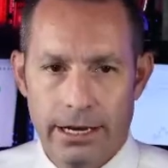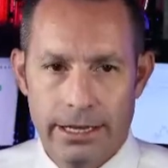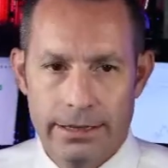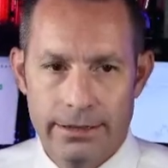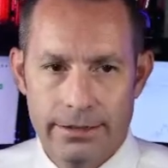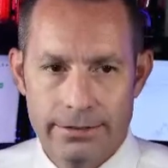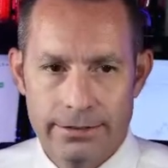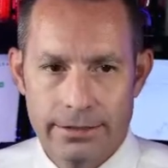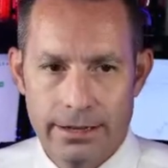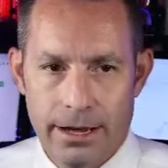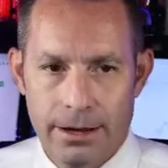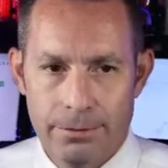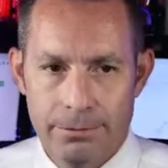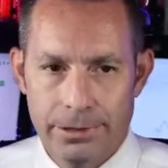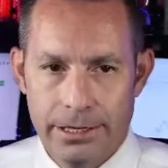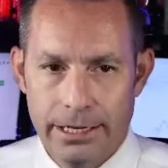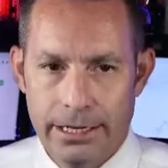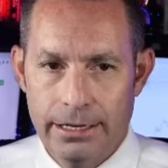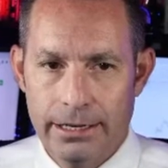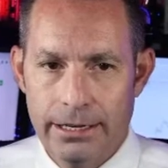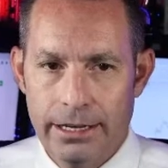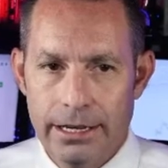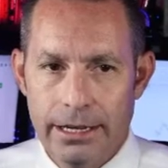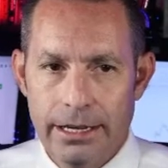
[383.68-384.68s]
this
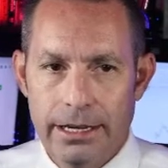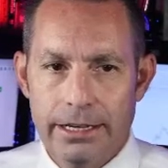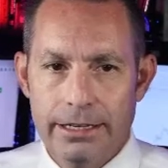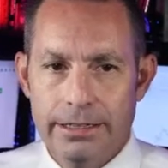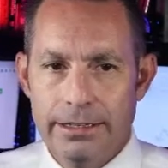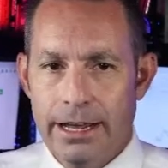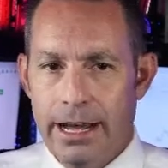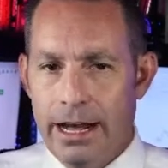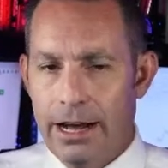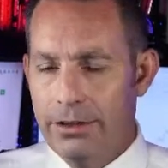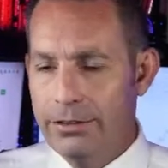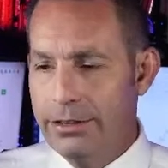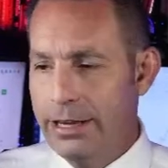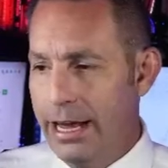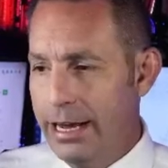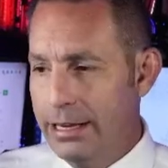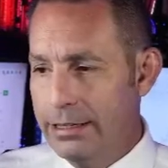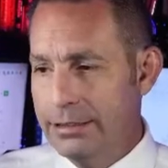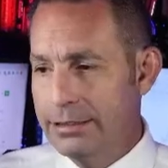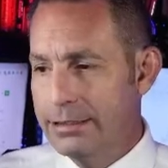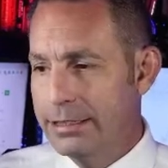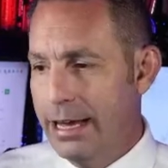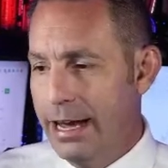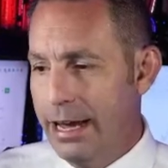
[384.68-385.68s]
company? Now, the
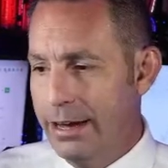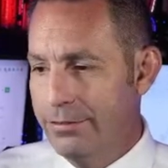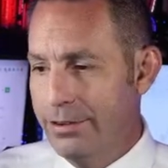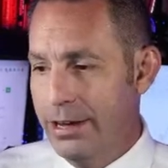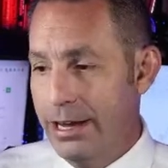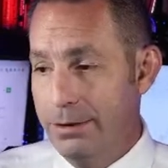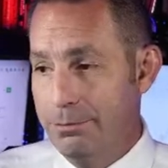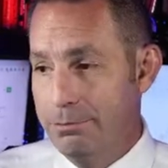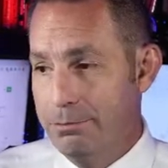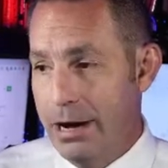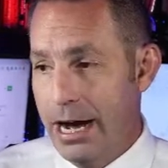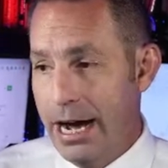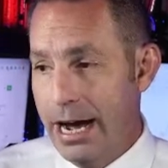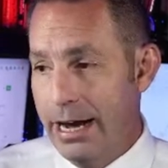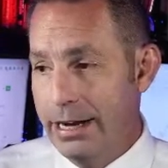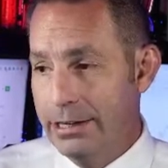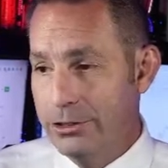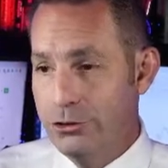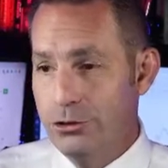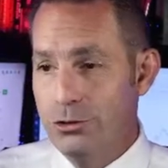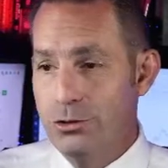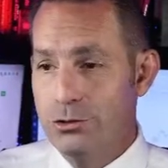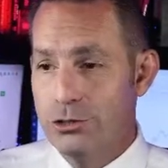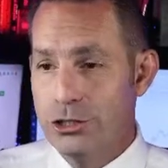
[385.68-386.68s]
analysts have a buy
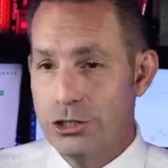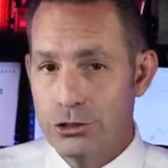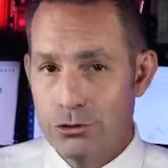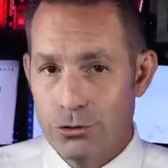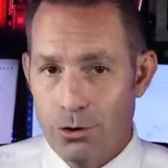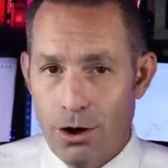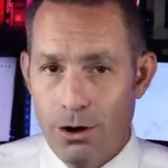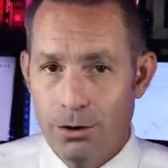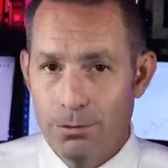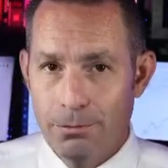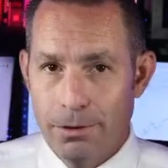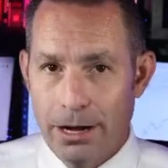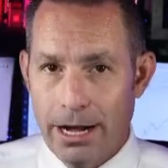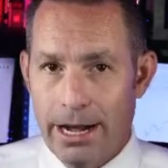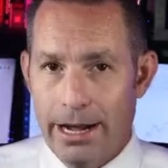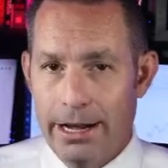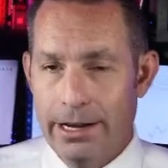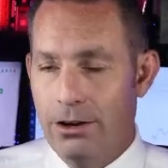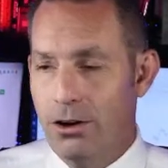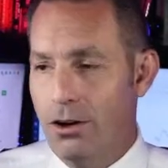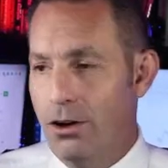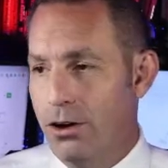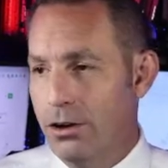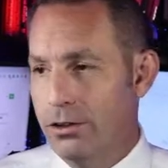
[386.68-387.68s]
to strong
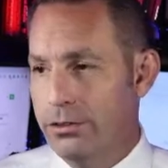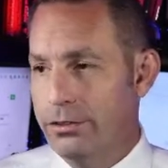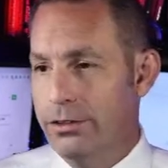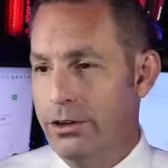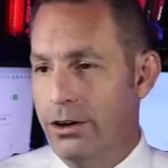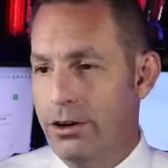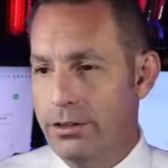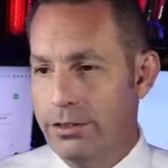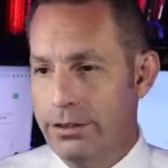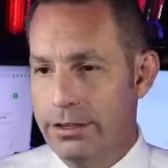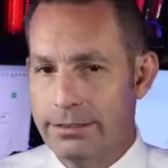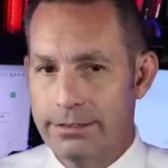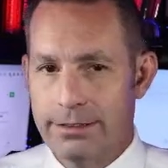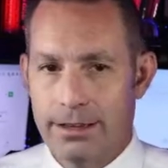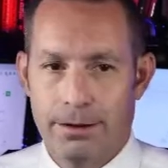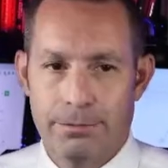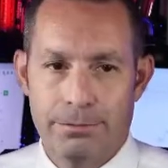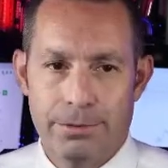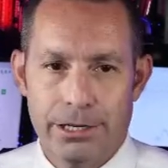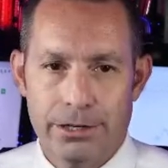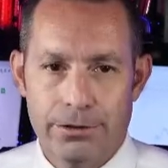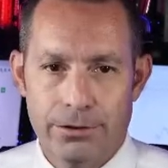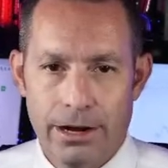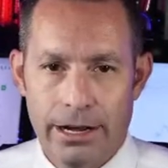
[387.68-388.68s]
buy on this
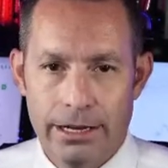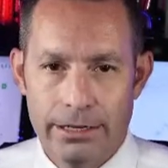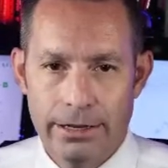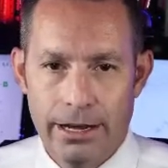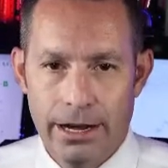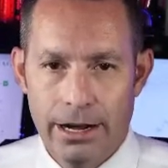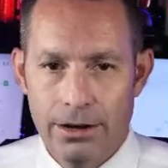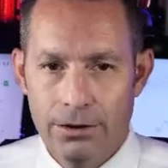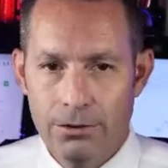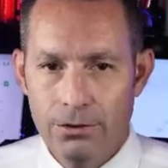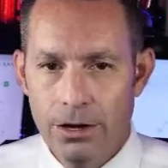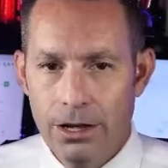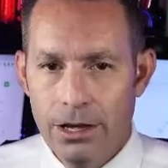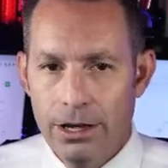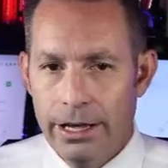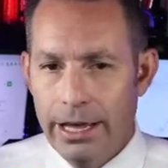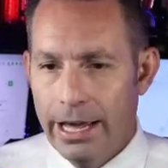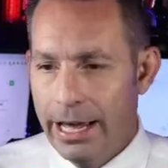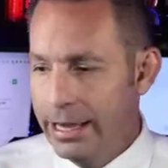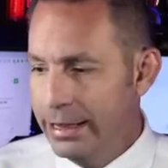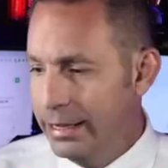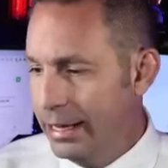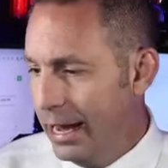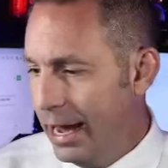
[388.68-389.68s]
company right now,
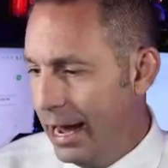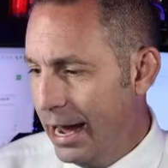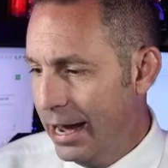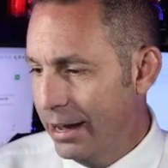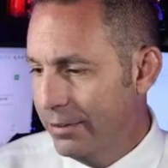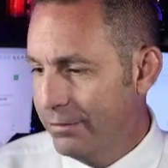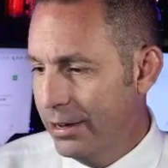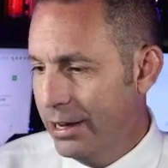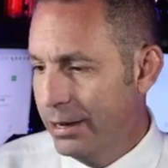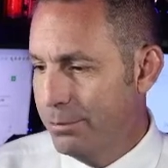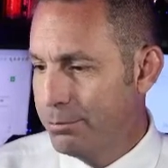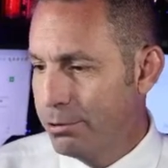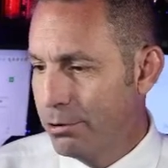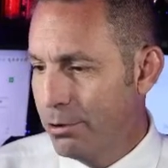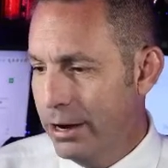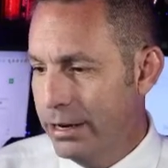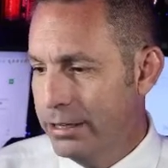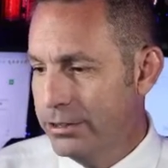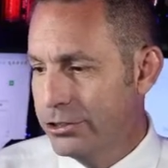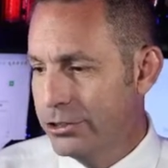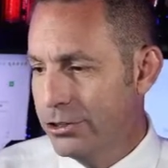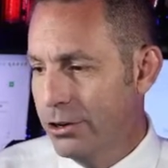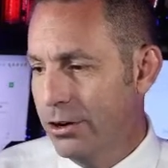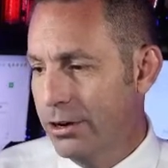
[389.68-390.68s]
and they have a
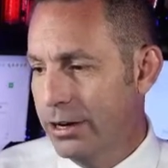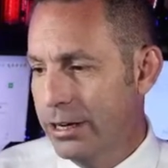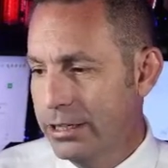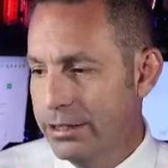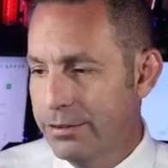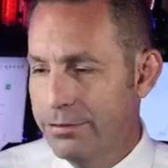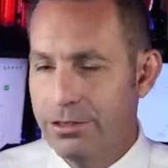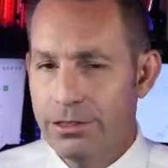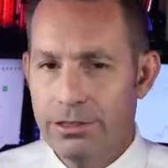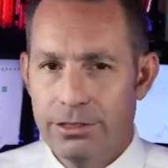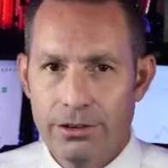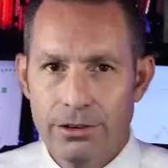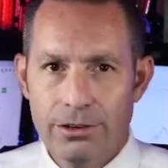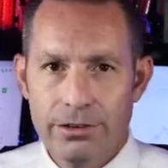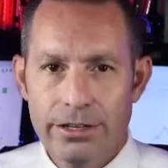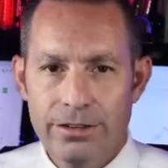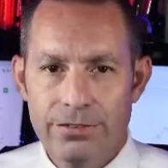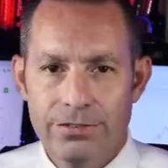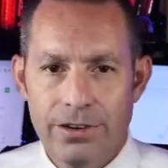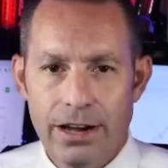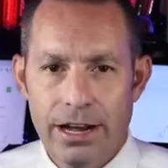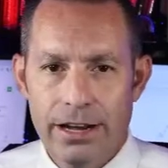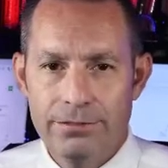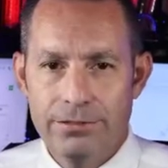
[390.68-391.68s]
price target of
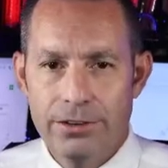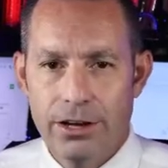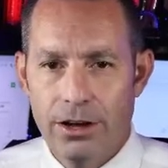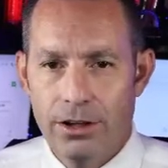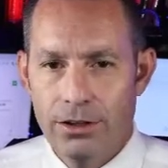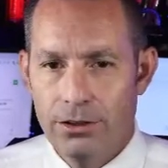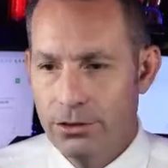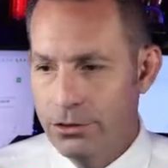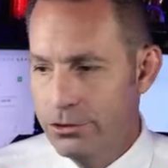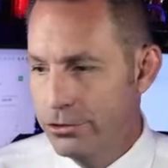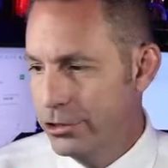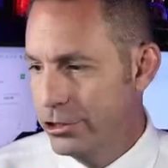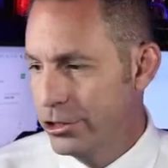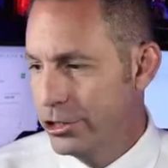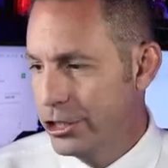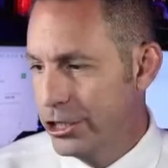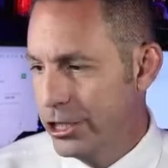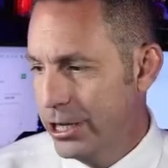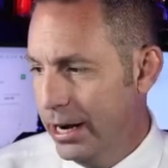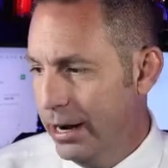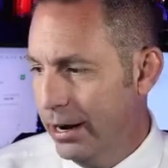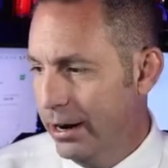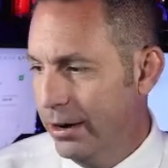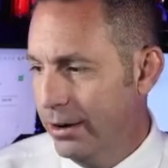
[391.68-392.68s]
$35 a
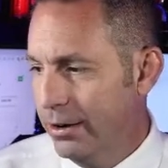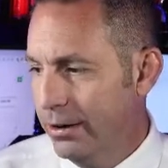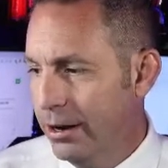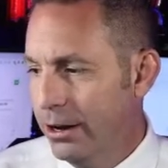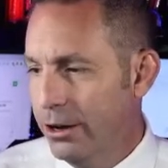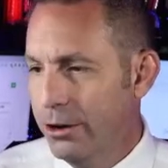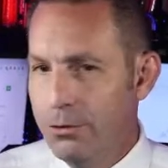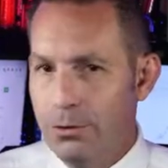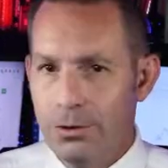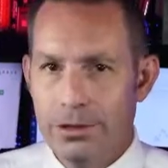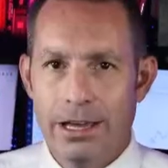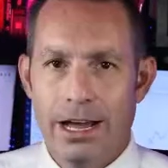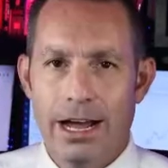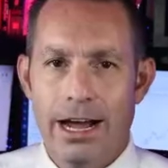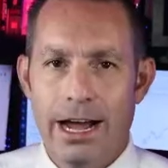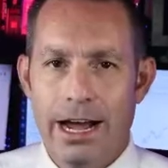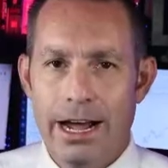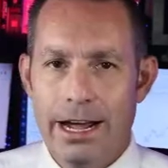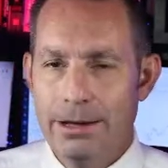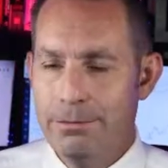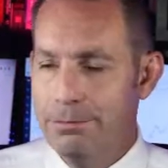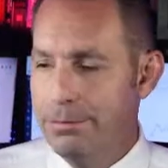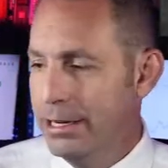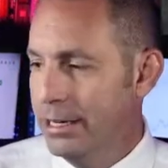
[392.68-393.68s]
share, with a
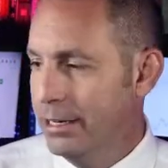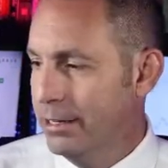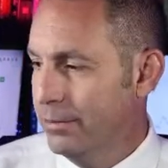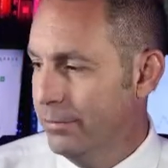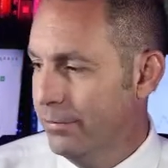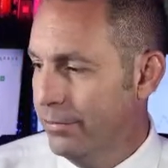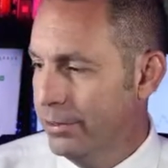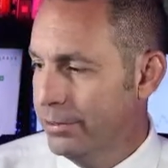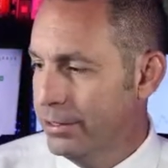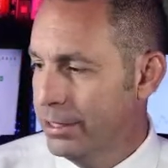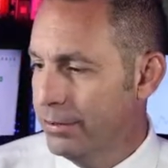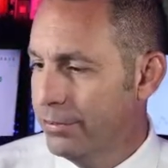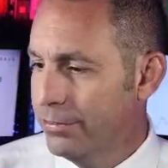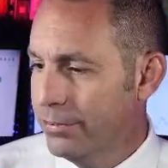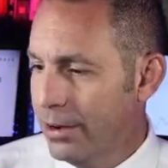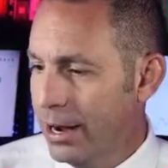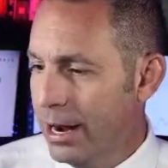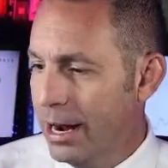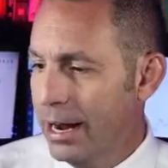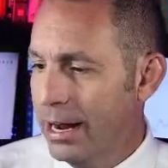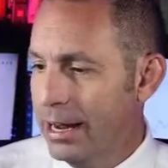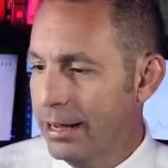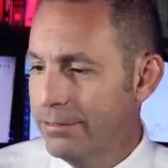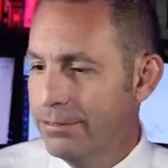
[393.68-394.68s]
high being
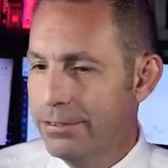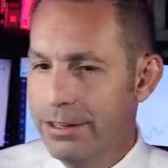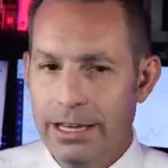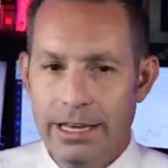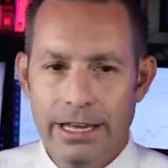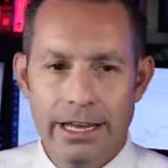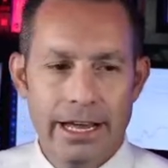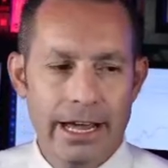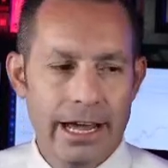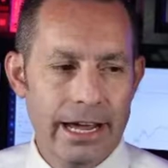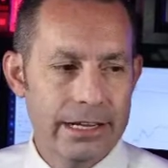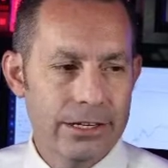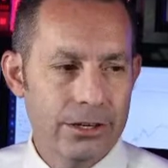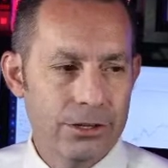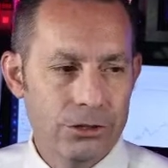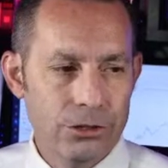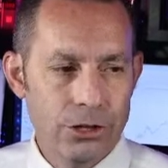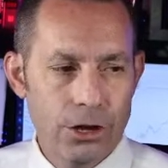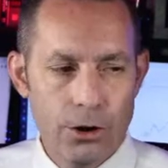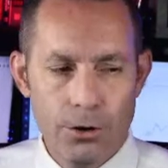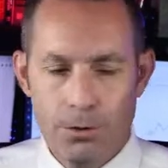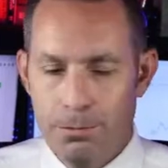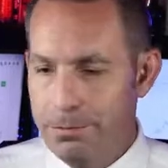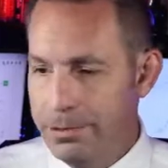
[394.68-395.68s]
$55 and a
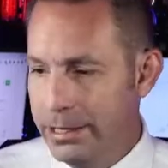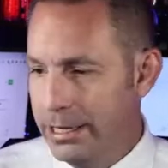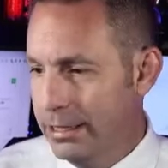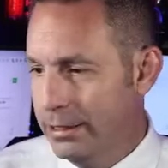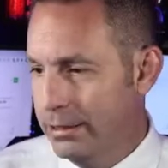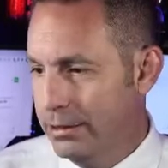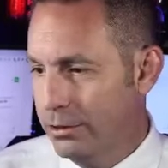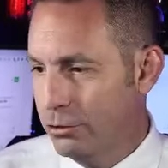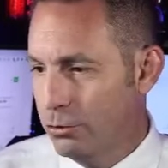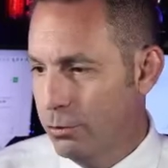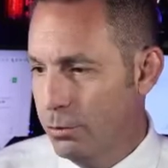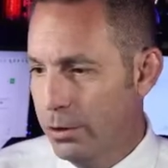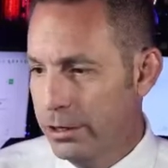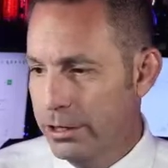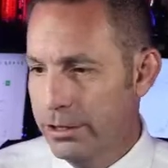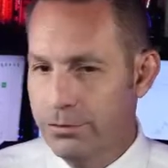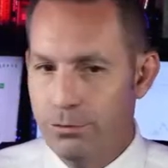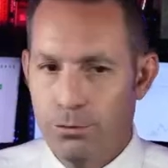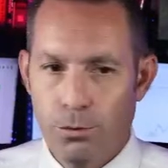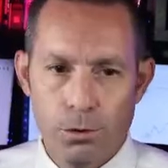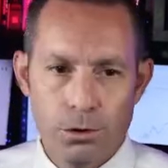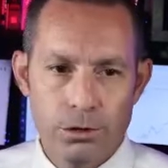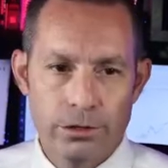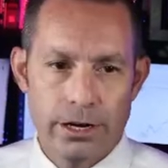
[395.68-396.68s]
low being
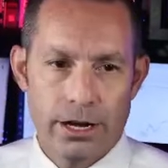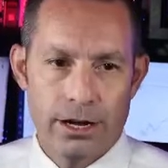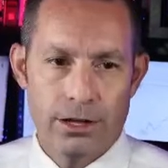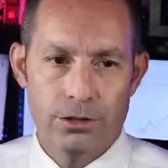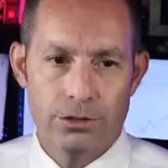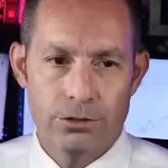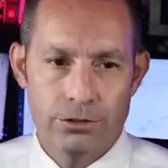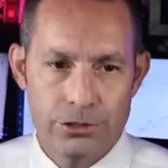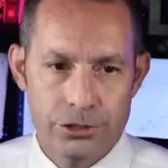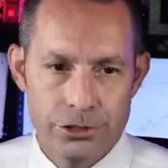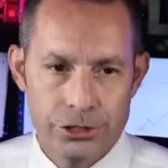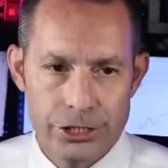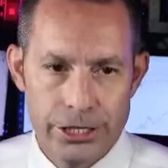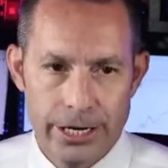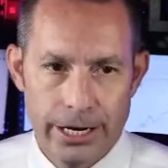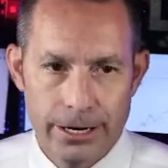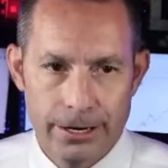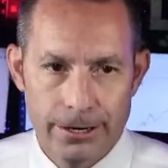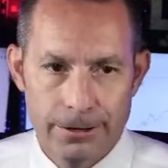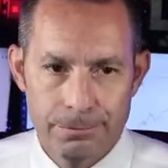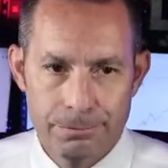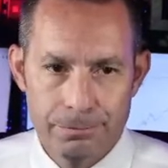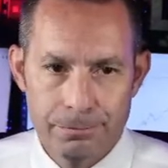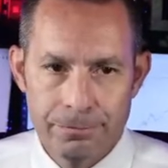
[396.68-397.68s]
$24 a
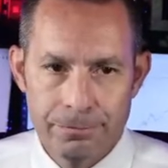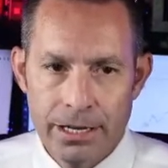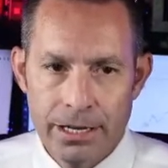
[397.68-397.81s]
share.